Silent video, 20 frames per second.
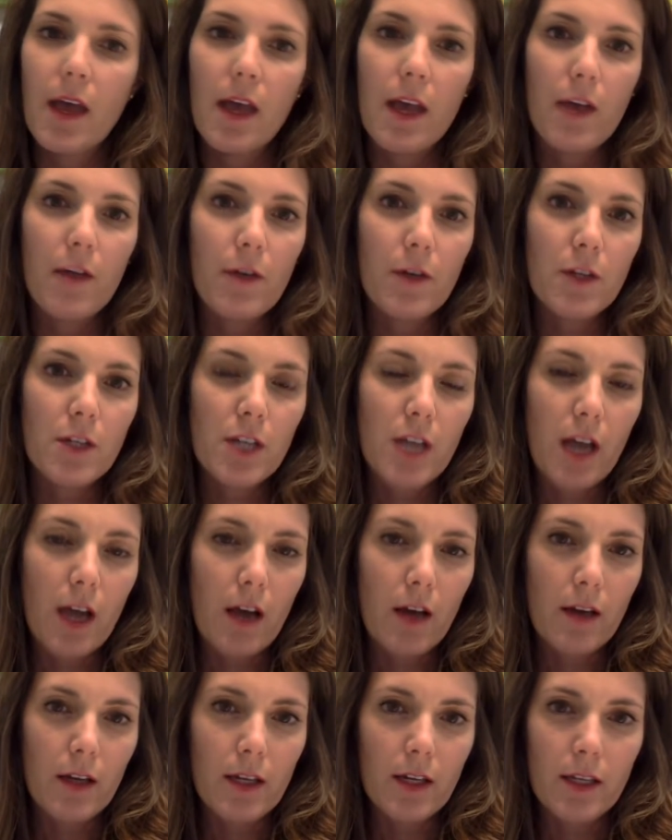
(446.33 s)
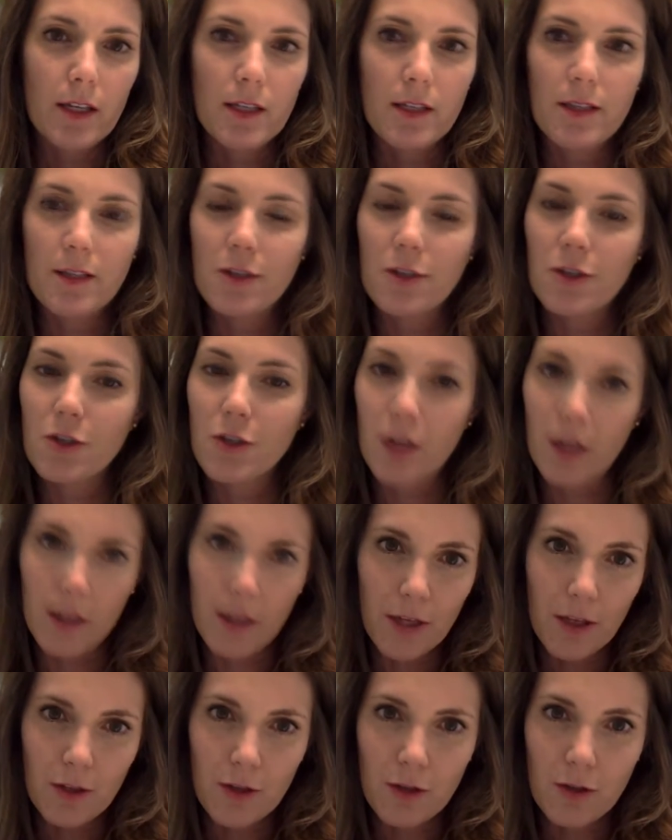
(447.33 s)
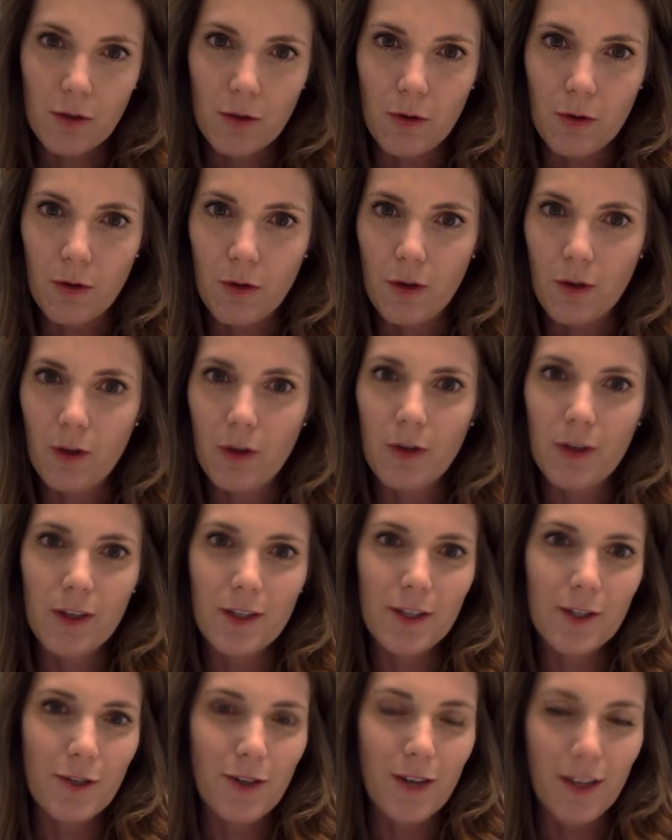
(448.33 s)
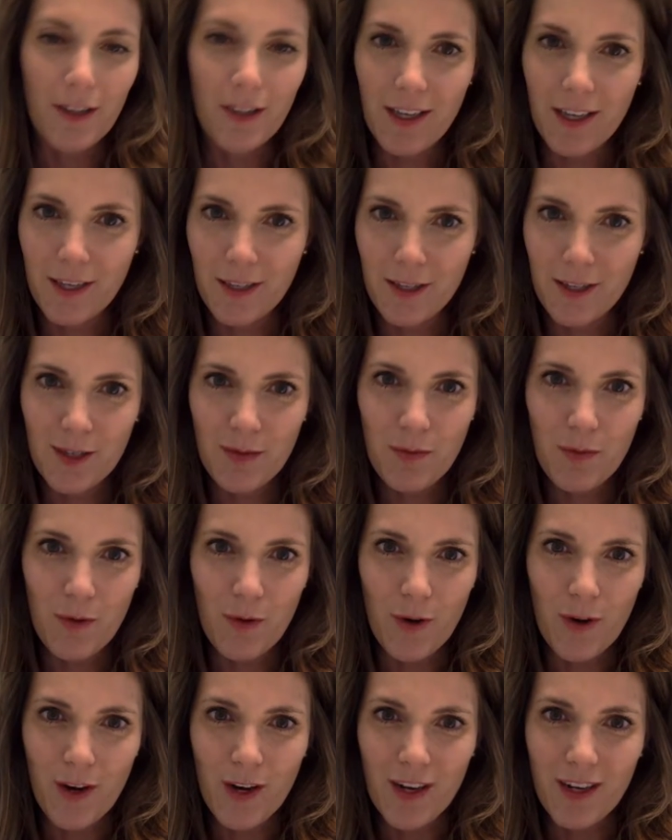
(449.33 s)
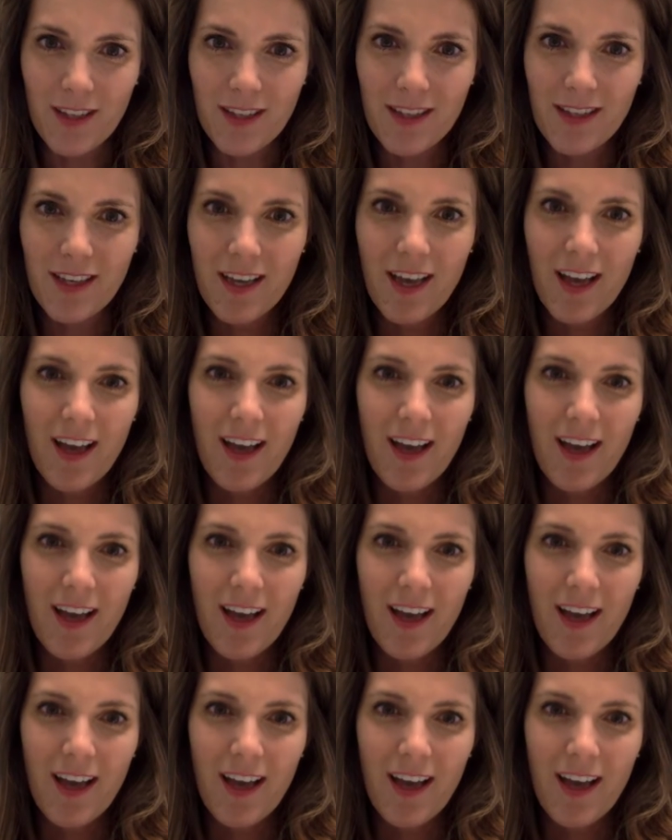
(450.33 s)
If your child is struggling in school, struggling in sports,